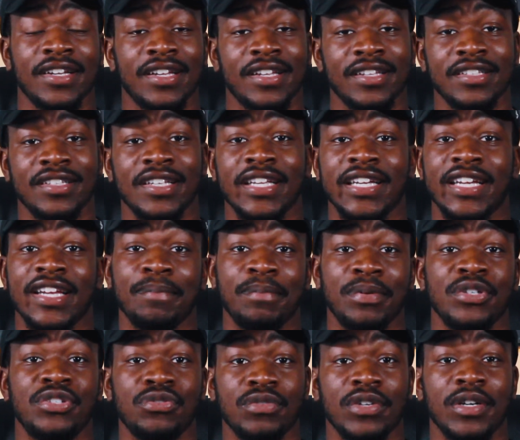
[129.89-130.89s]
then it can
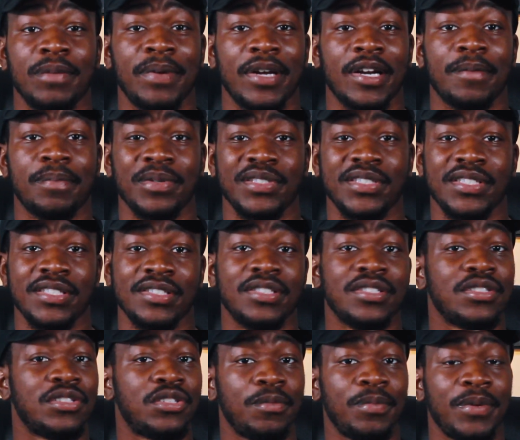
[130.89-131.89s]
put you in a better
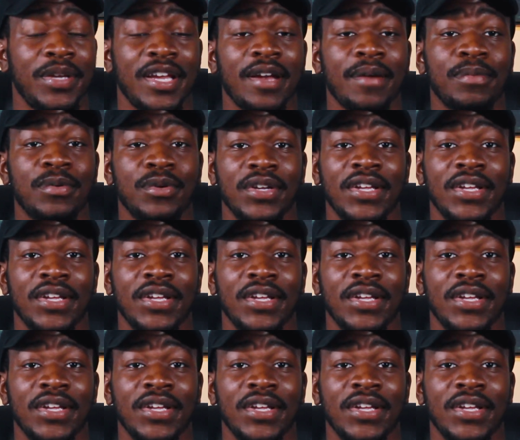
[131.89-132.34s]
position to be able to